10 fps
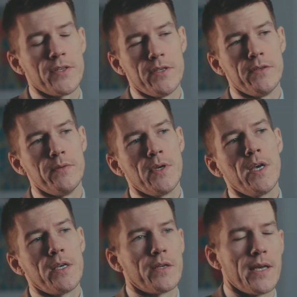that you
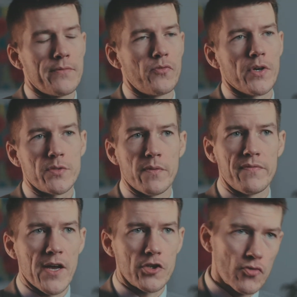have a right to a
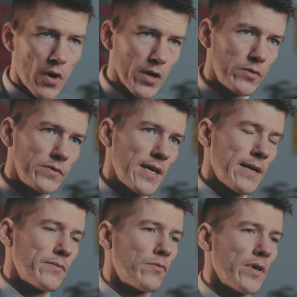fair trial, you
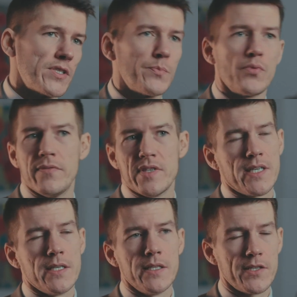have a right to
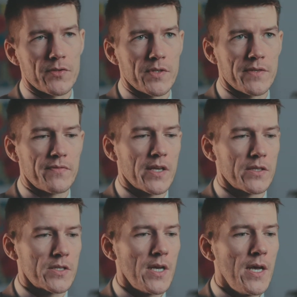privacy and these sorts of
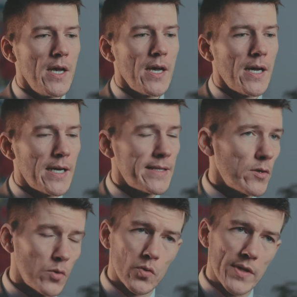things. And then
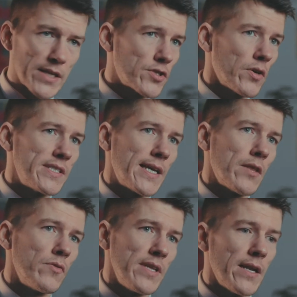it all gets tied
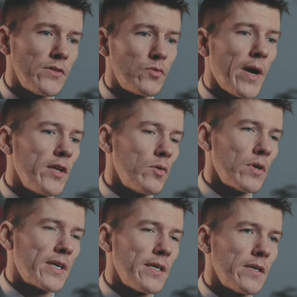together at the end where you're
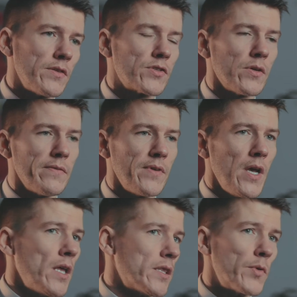looking at
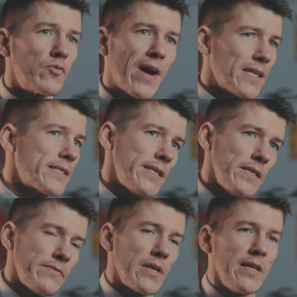the morality
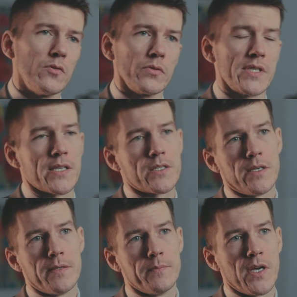of the legal
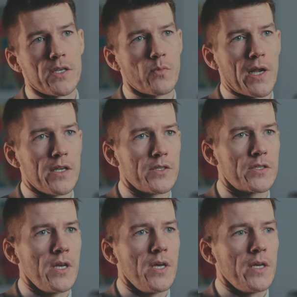system, as well
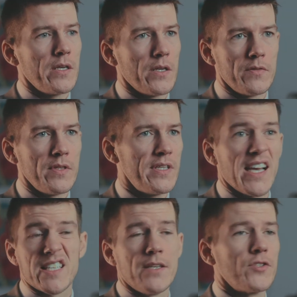as the
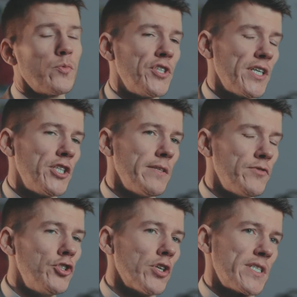extent to which it achieves
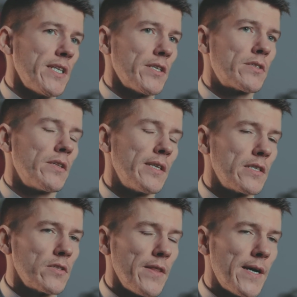justice and
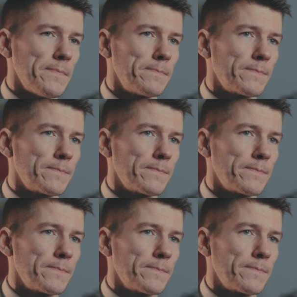things like that.